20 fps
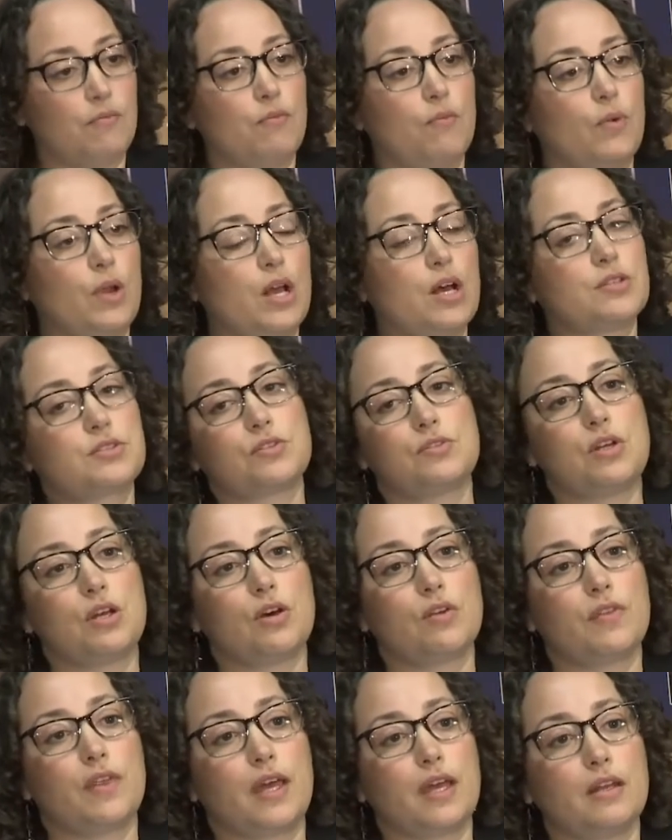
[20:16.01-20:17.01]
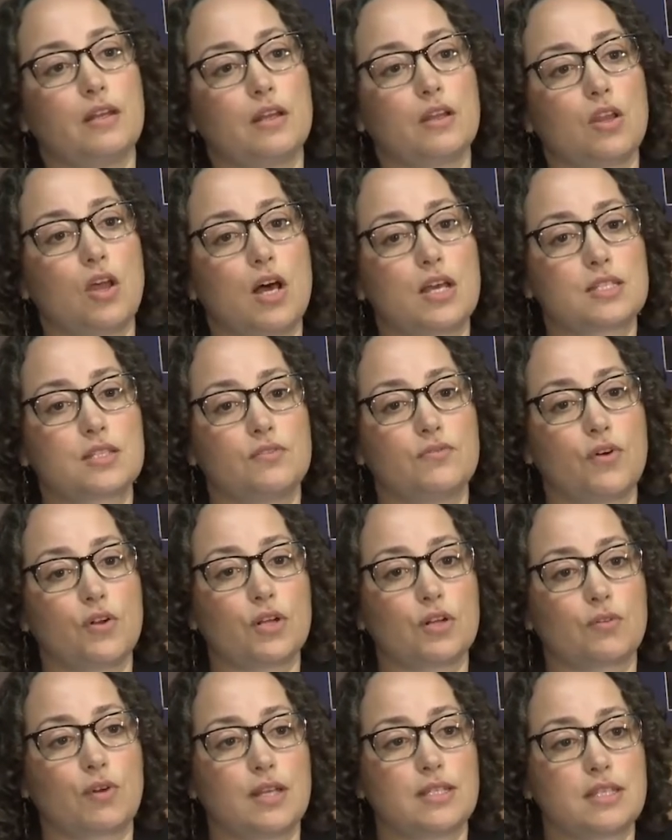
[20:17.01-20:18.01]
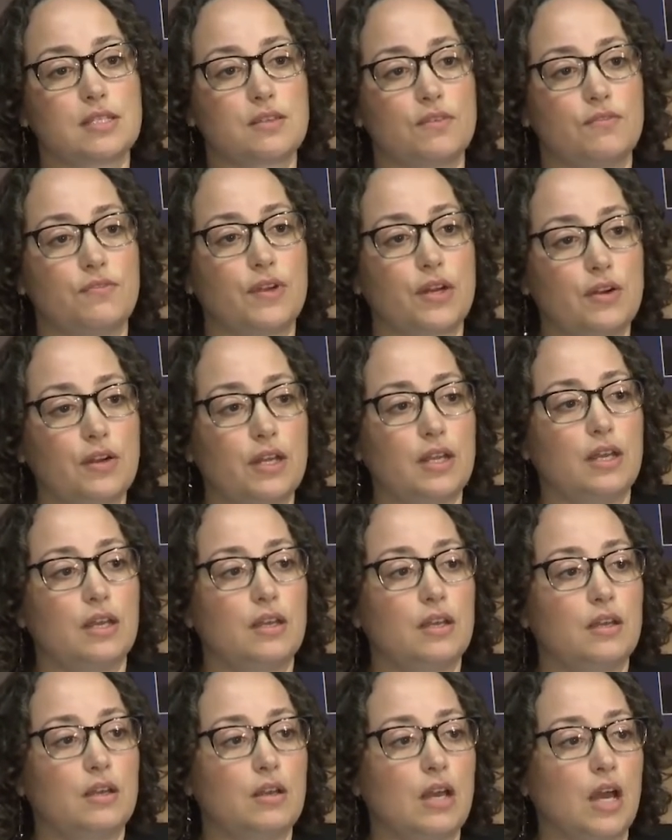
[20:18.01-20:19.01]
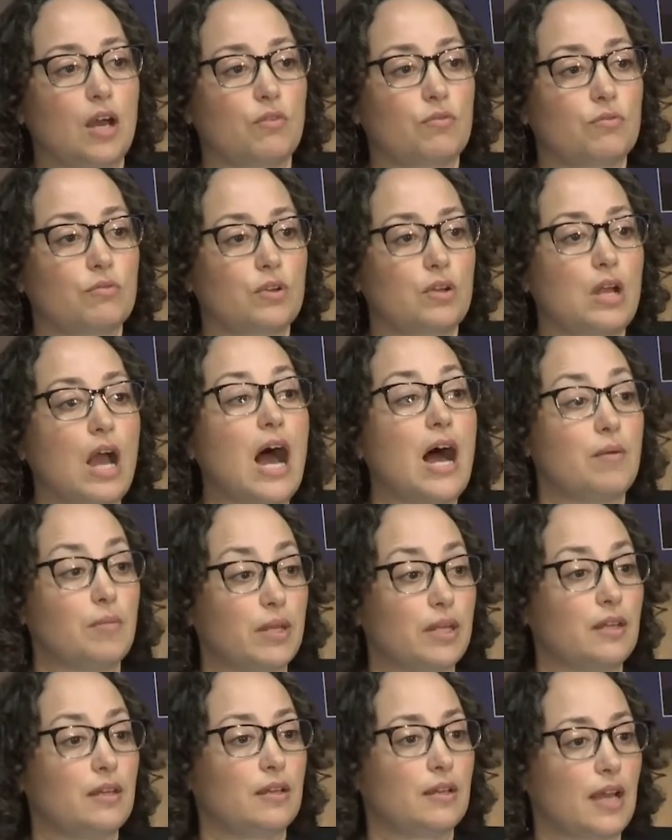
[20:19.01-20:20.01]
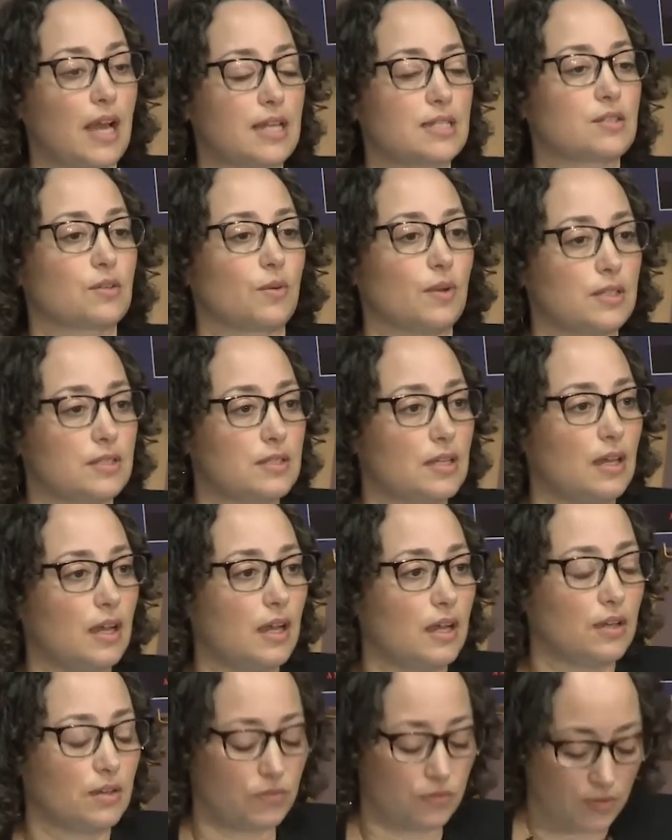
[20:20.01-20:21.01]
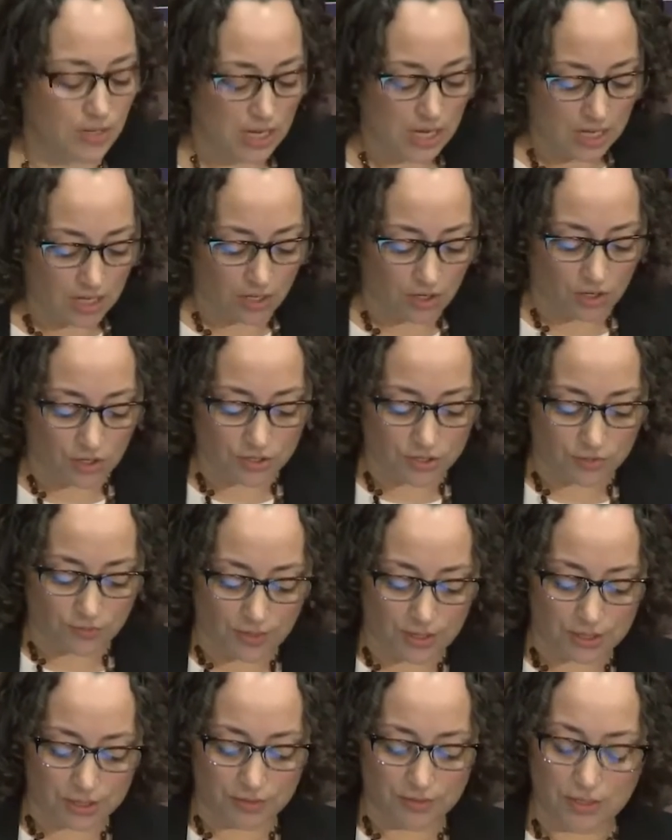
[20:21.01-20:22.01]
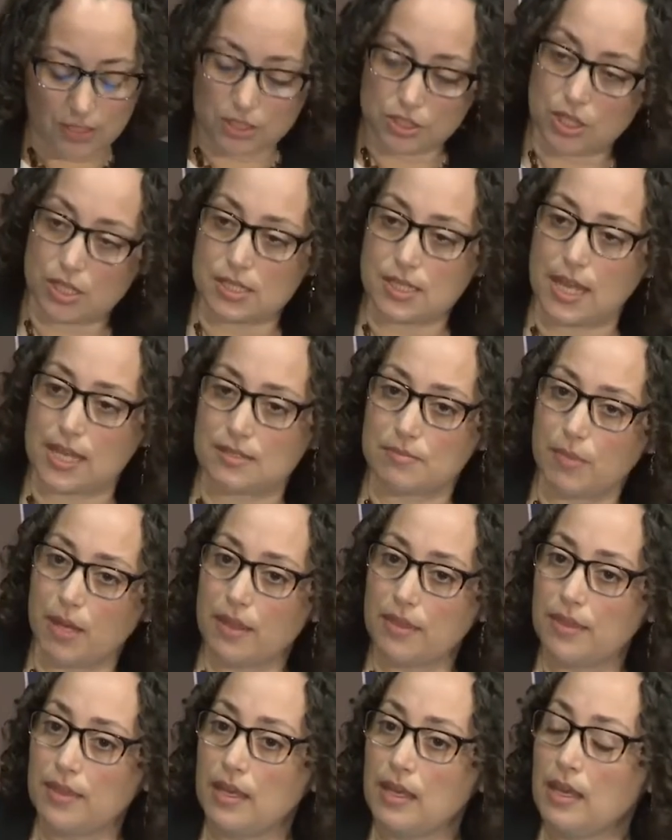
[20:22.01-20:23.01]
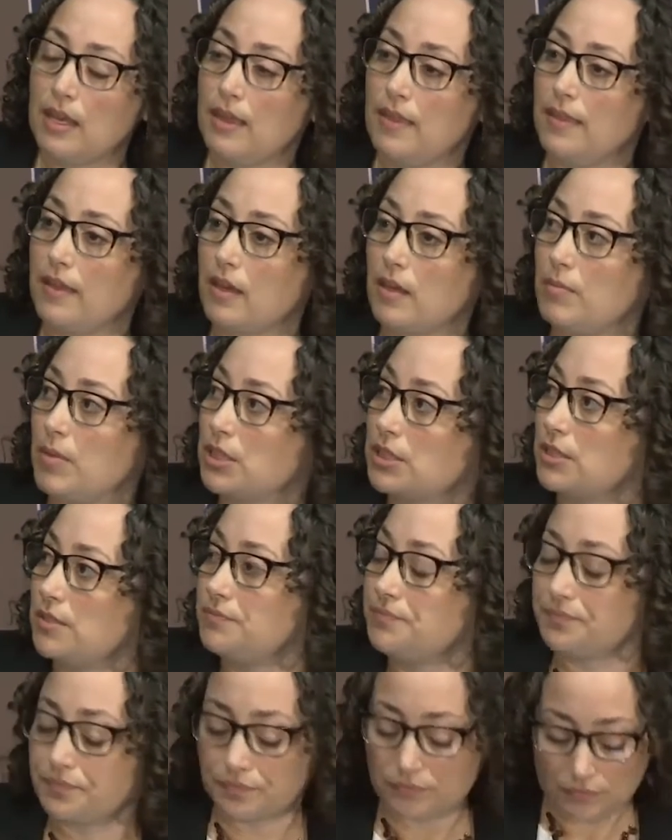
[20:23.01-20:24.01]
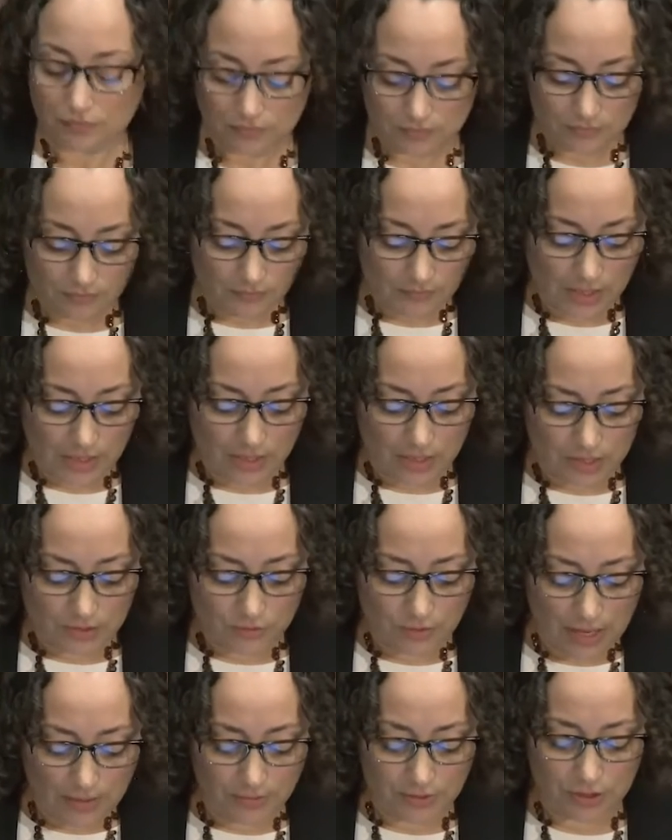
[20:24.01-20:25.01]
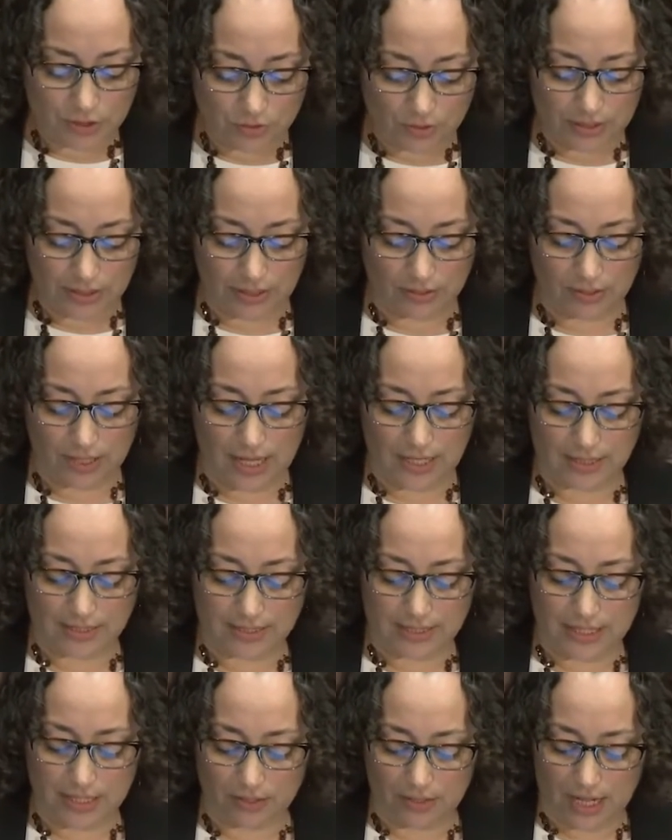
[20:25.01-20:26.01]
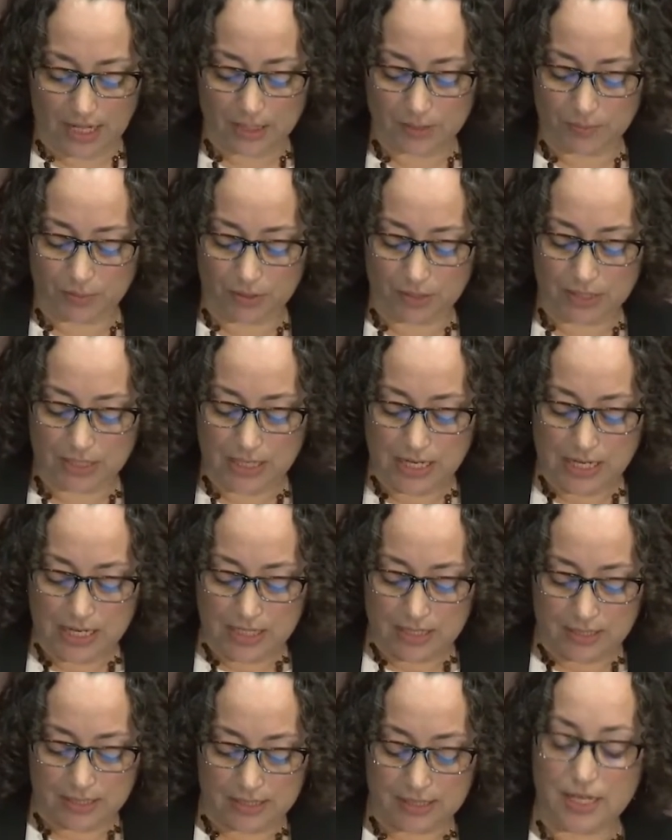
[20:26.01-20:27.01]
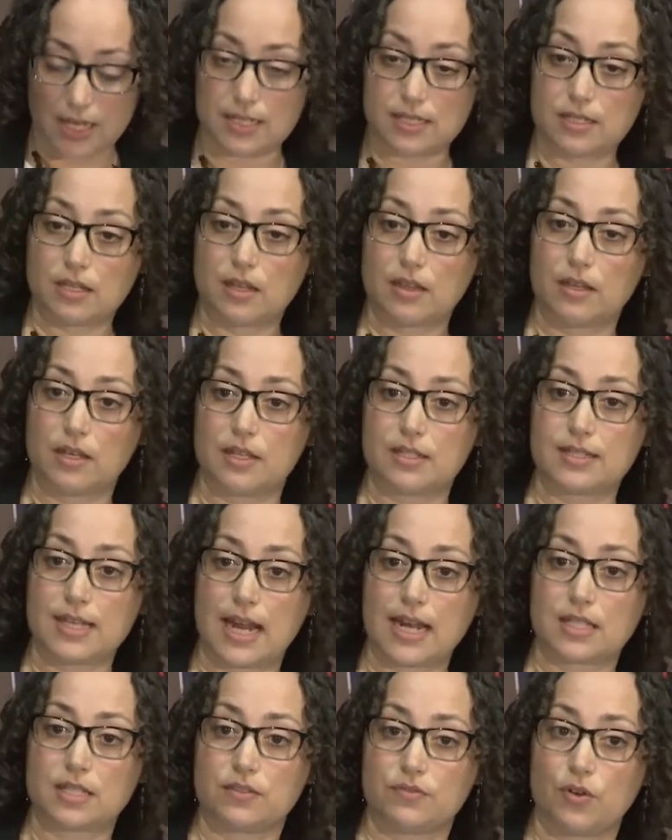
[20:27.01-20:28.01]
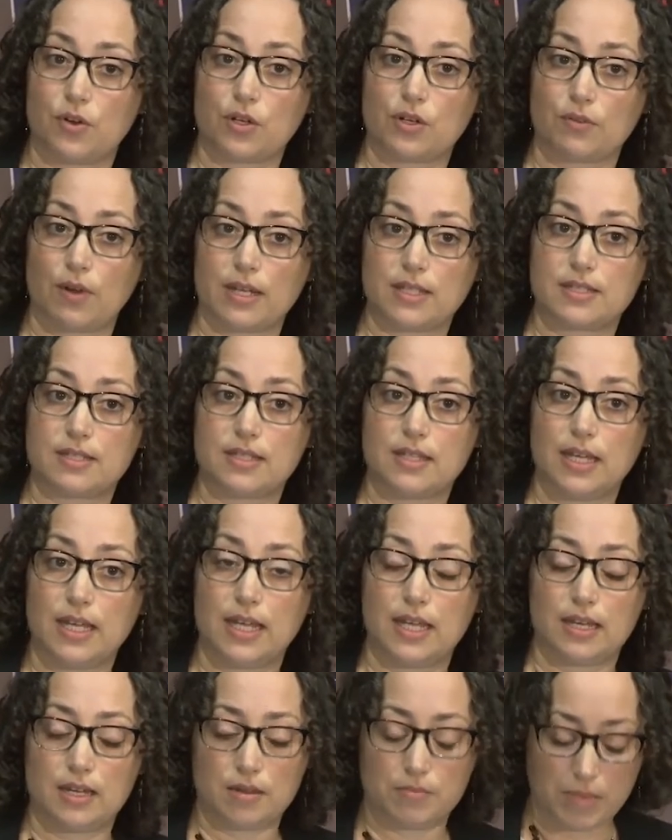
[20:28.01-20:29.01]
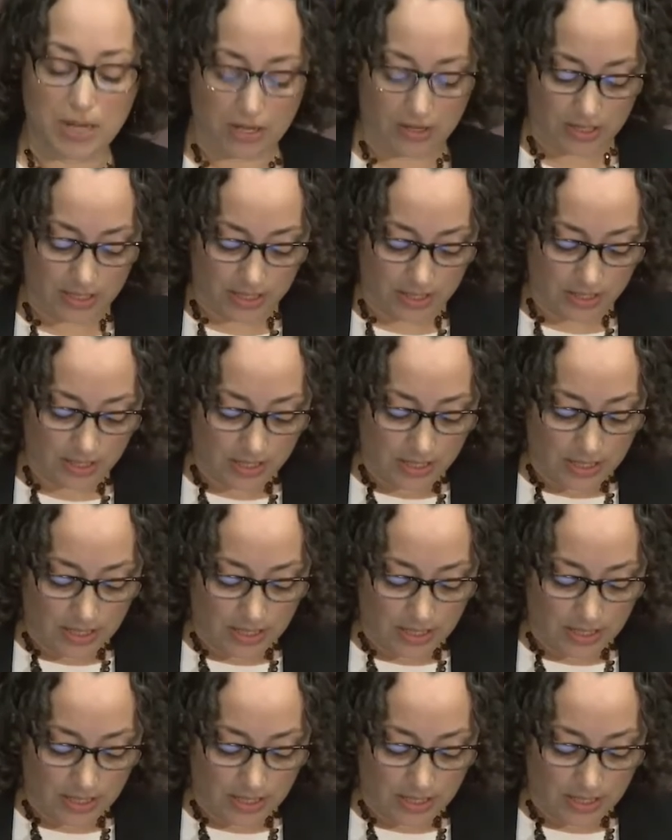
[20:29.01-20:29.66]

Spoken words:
We also know that loss of voting rights is a very common consequence of incarceration. And just last month, the Commission traveled to North Carolina to hear experts discuss the status of voting rights in America.